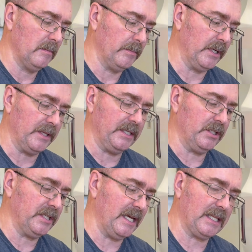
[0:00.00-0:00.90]
but then you
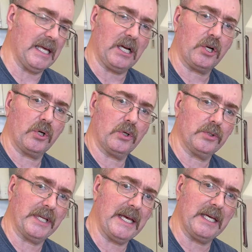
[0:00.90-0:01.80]
take that
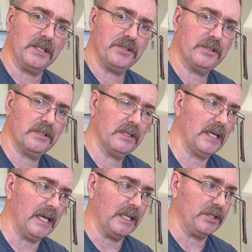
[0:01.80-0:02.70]
curled edge
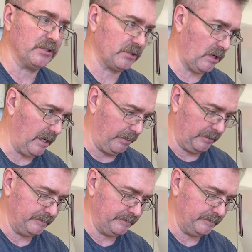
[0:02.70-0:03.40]
and you scrape.